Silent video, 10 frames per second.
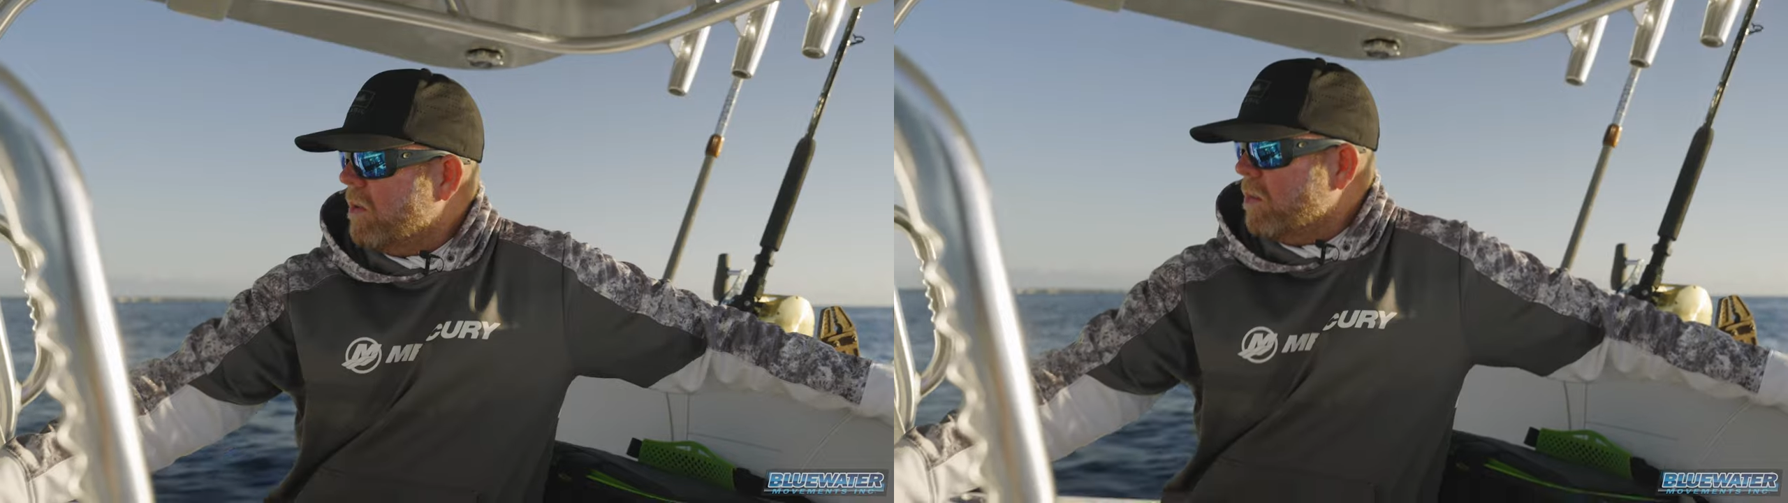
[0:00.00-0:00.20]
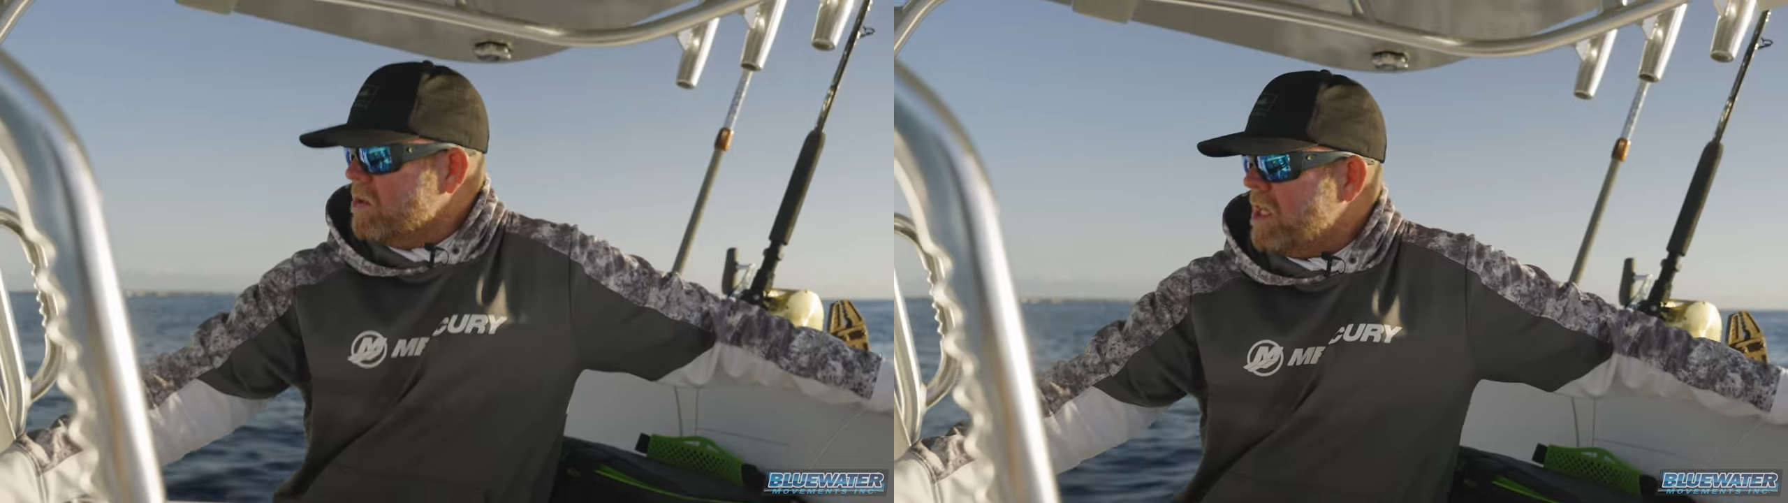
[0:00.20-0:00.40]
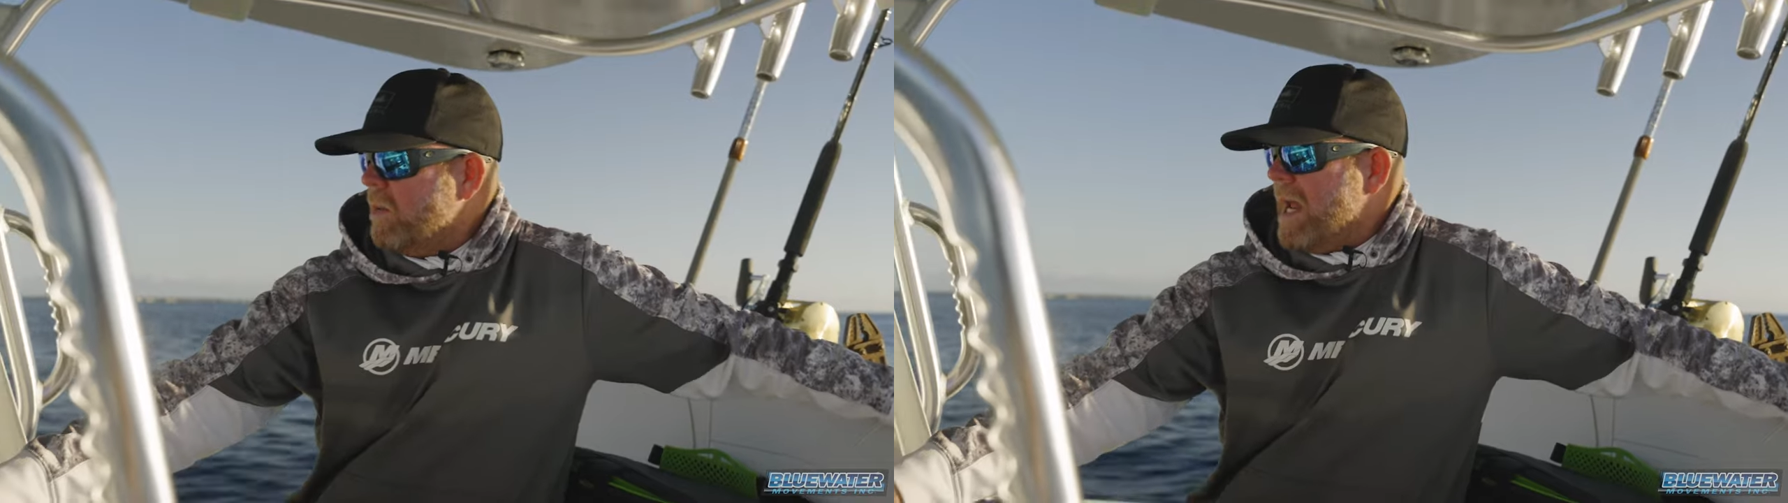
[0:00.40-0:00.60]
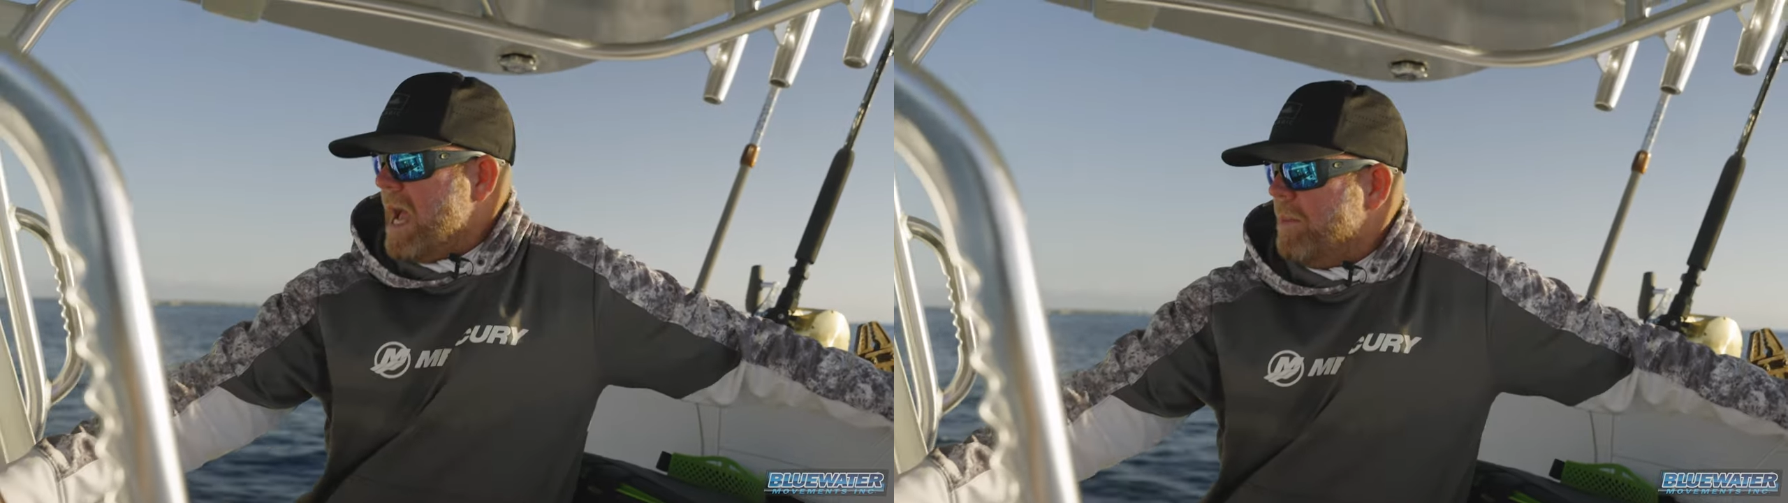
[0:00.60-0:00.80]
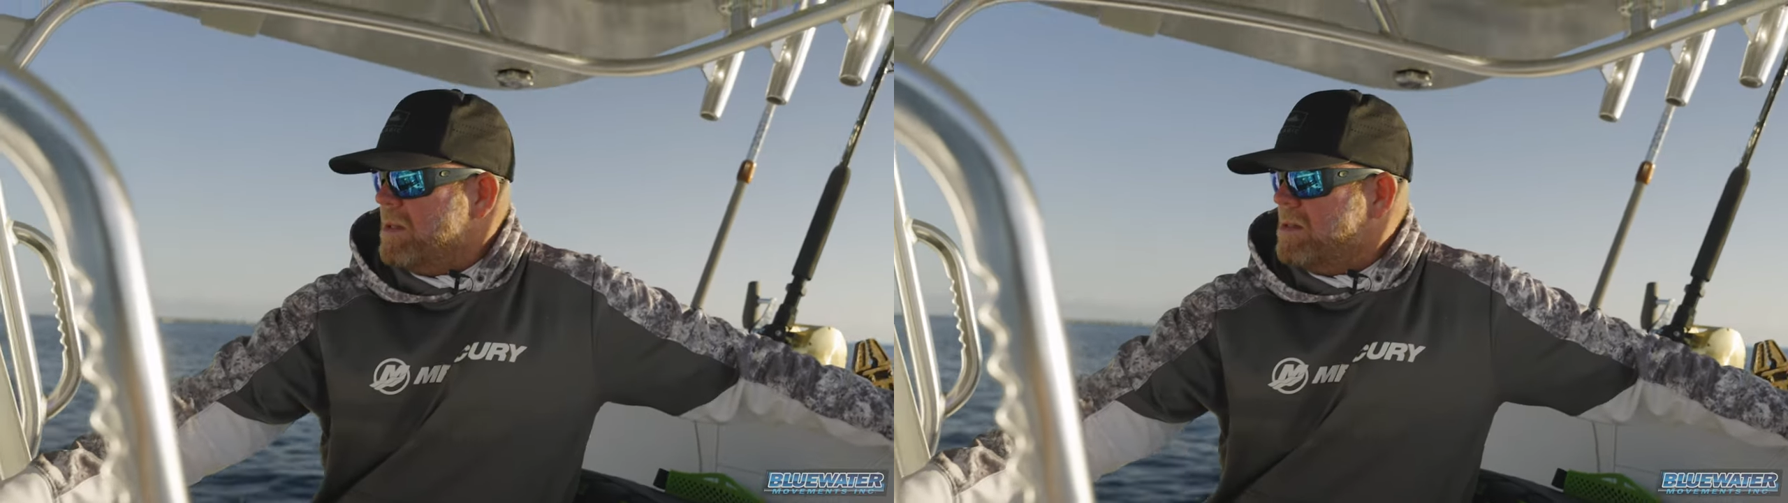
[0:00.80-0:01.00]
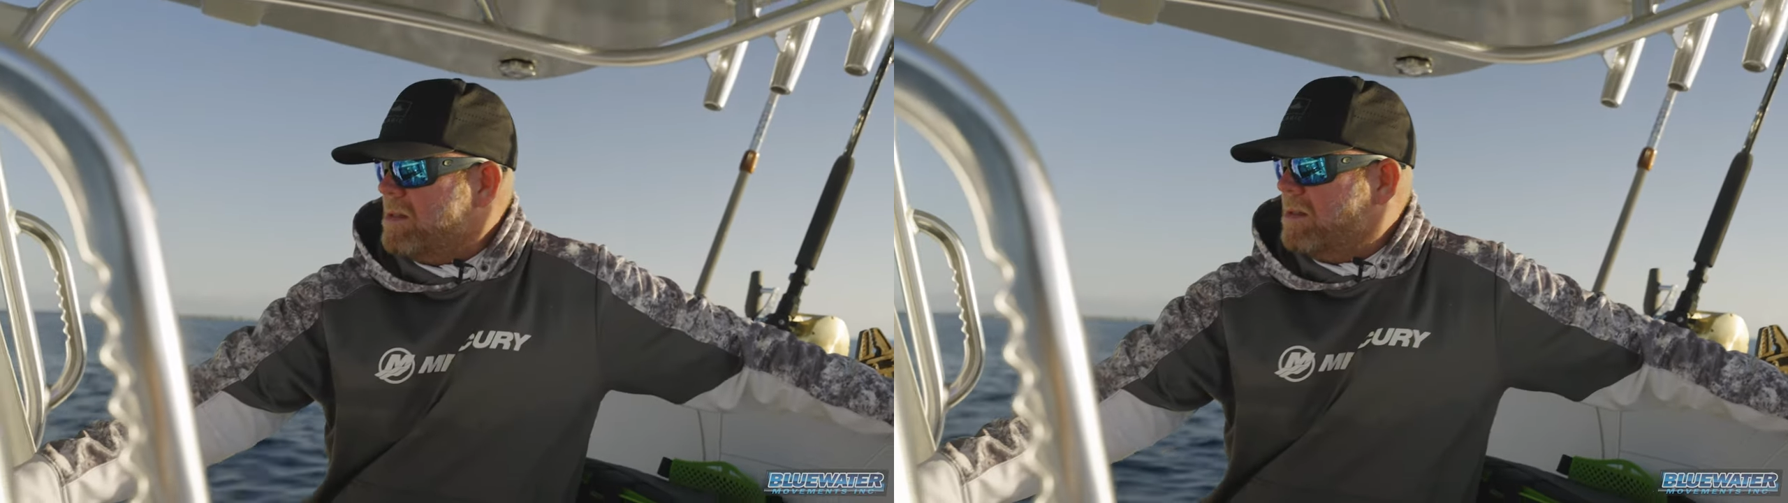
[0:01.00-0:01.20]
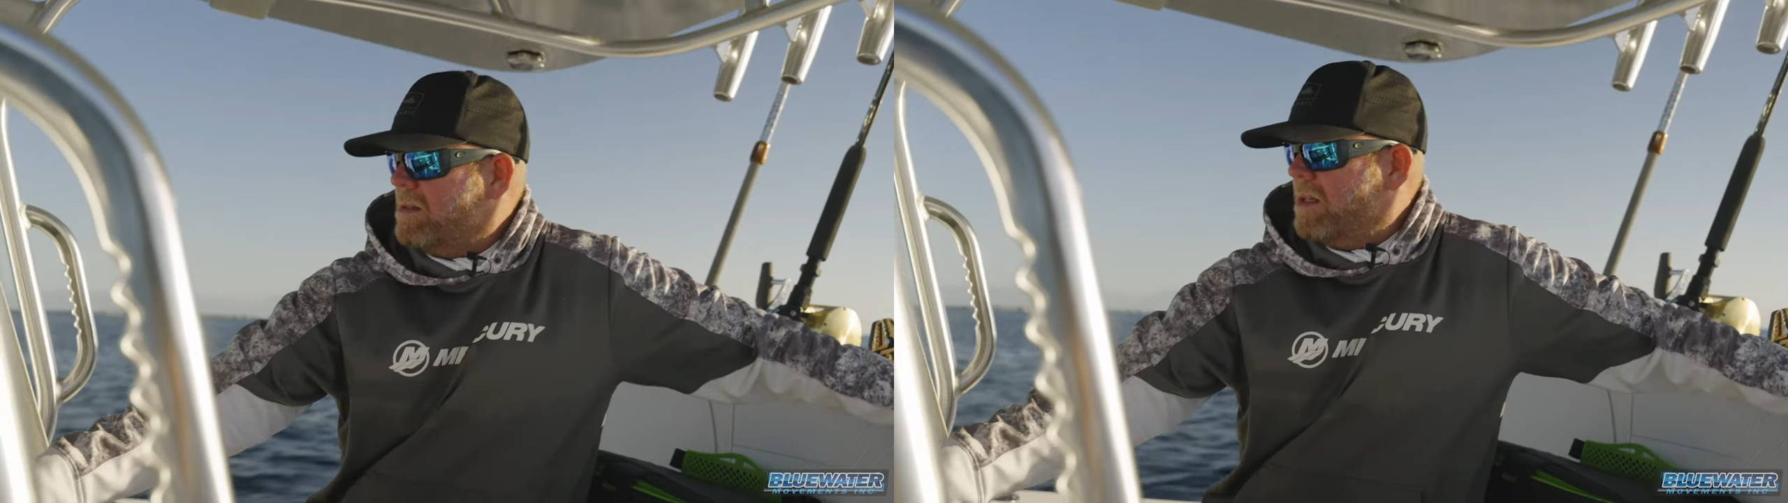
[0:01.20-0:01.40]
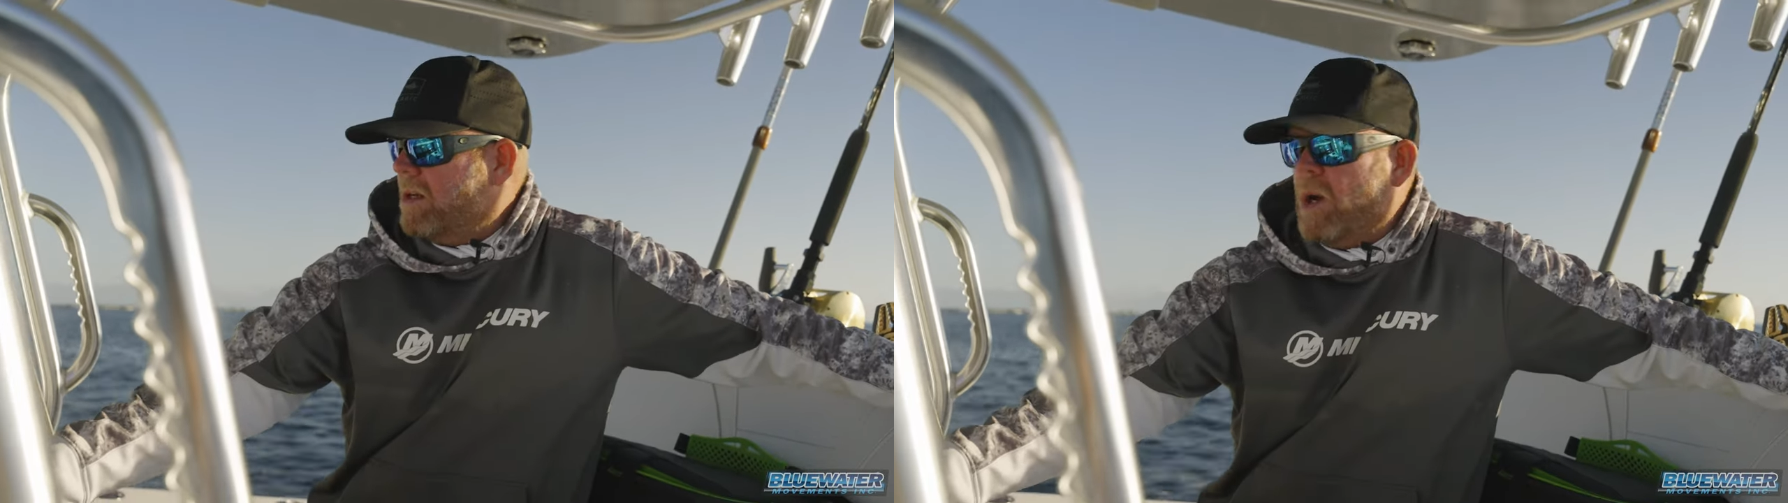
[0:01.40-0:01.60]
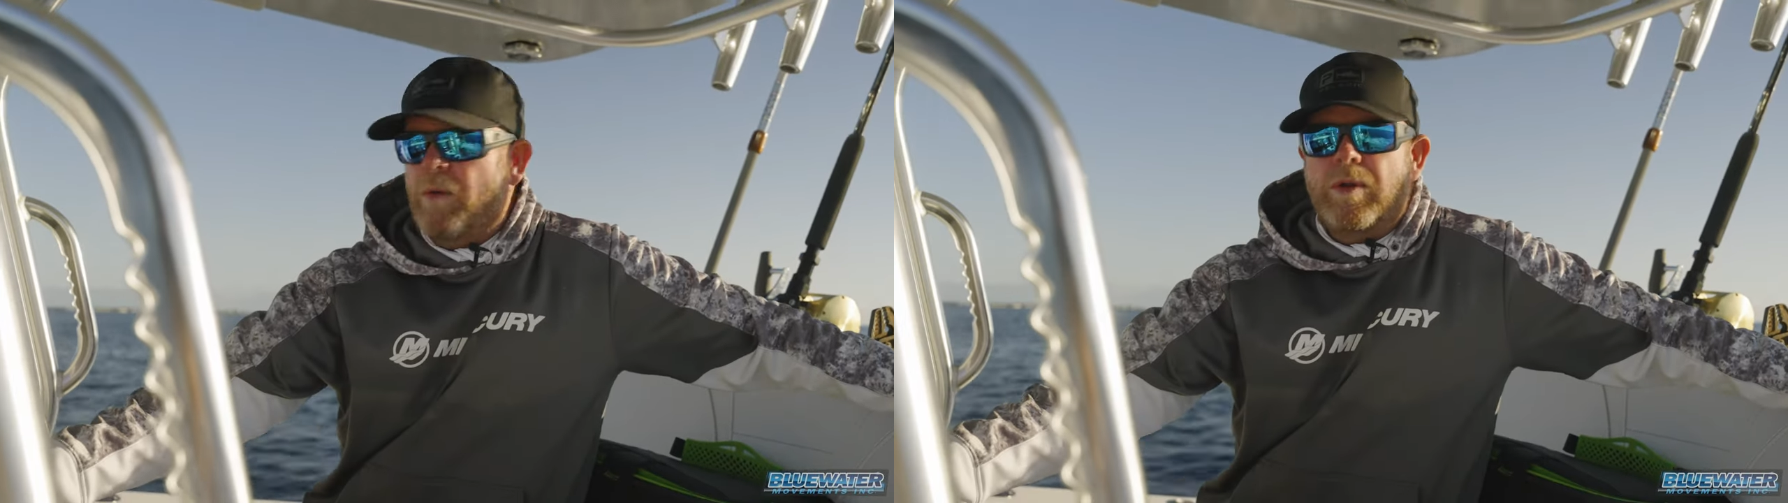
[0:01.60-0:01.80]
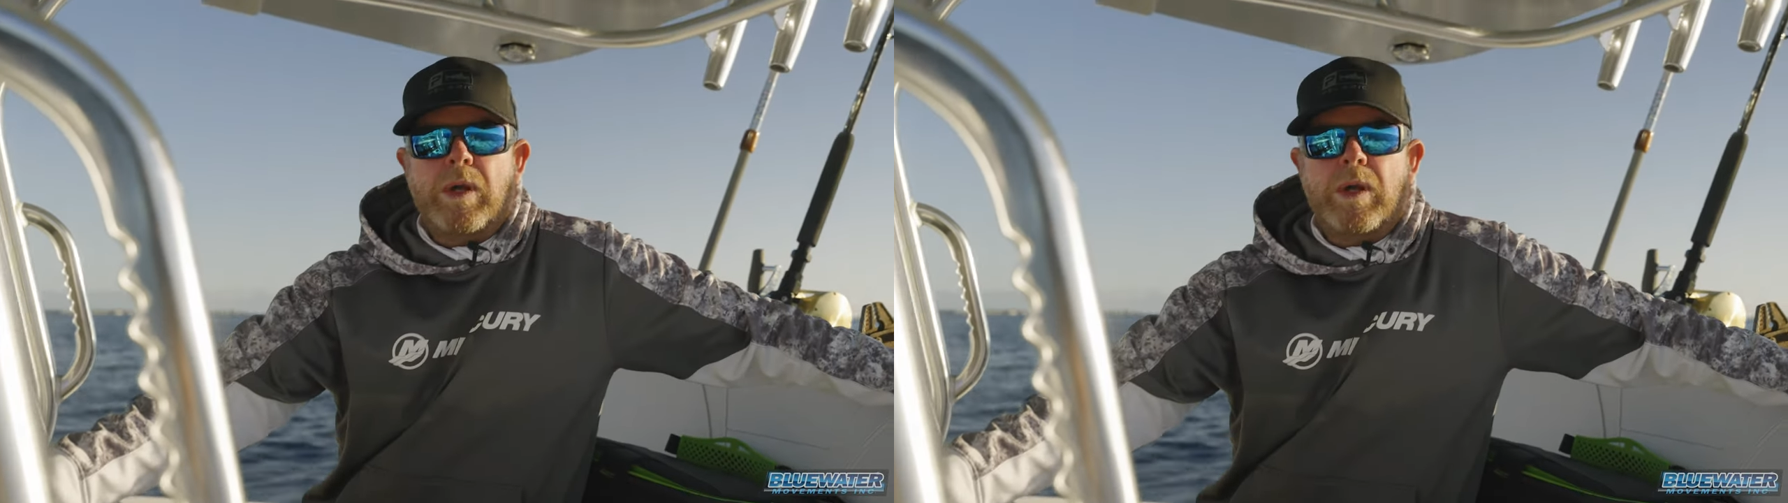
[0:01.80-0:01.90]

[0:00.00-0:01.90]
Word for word: we'll see what happens. Hopefully